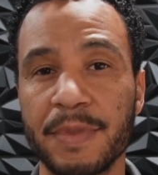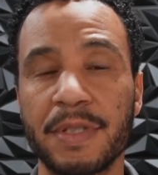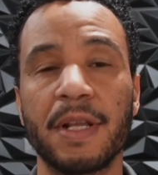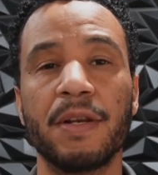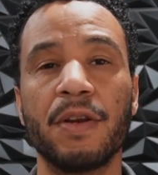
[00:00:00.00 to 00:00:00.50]

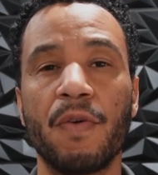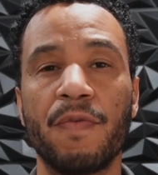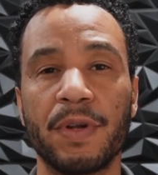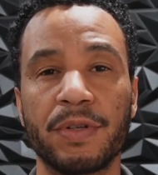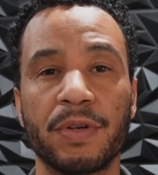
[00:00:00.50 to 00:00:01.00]
than no
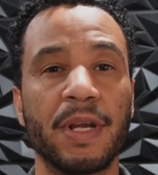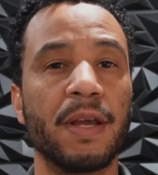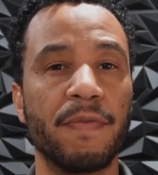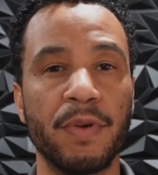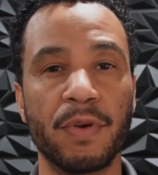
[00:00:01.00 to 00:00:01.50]
filter
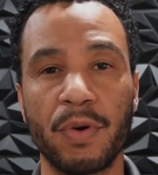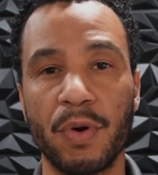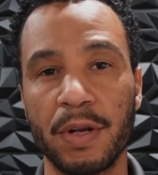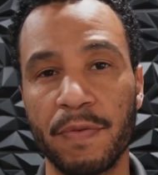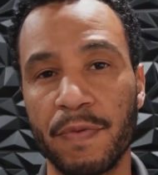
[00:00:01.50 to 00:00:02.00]
if you're
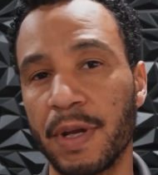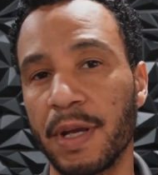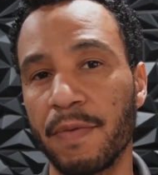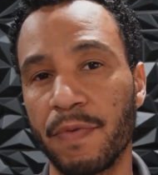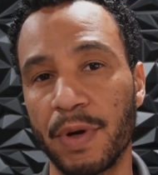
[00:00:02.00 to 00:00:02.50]
going to
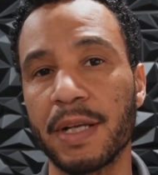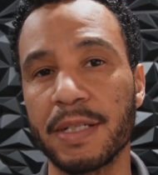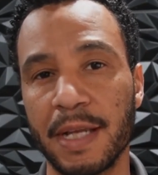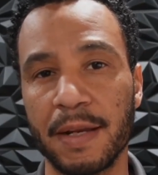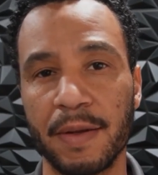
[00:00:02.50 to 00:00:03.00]
forget for an
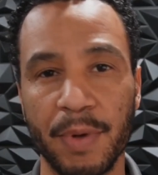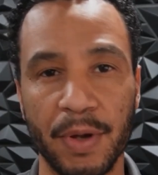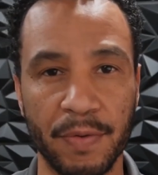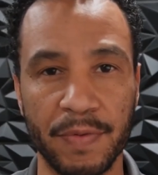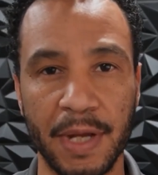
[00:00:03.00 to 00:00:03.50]
extended
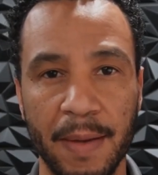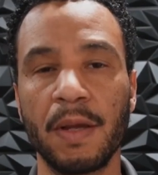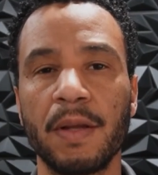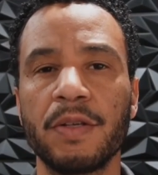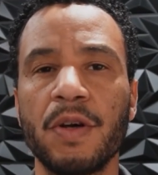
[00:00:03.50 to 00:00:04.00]
period of time.
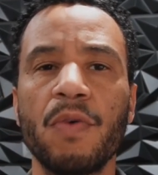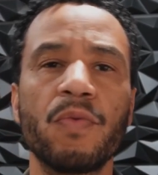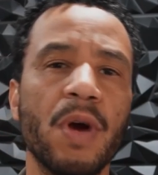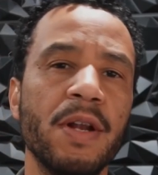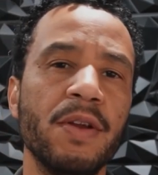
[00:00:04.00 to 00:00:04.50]
Don't
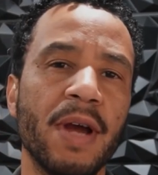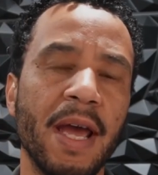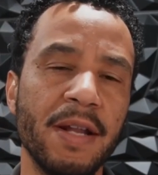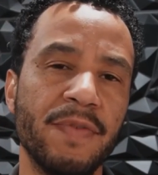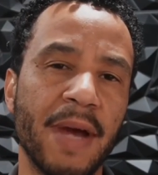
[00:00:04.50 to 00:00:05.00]
run your
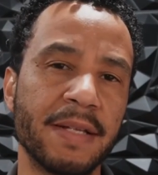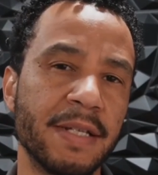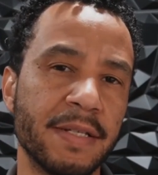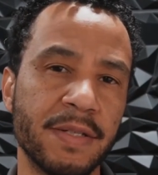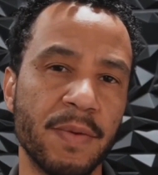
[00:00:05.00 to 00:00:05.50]
HVAC
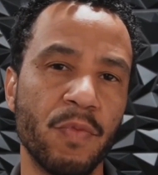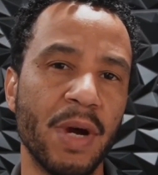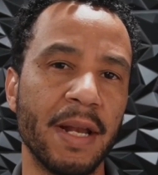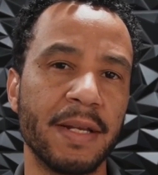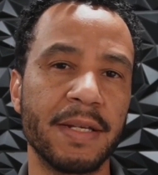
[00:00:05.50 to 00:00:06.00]
system
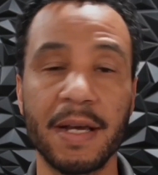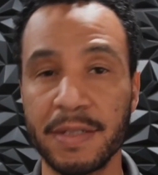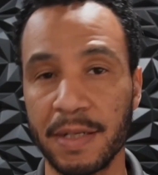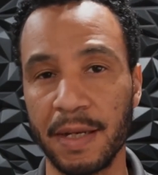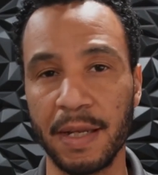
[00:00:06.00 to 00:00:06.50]
when it
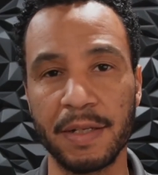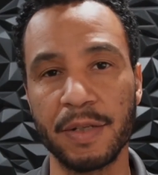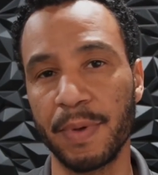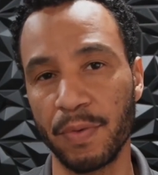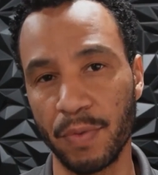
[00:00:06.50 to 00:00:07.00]
doesn't need to
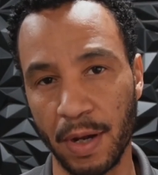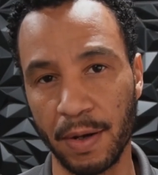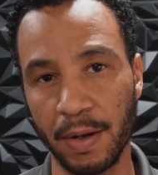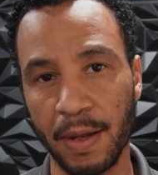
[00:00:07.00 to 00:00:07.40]
be run.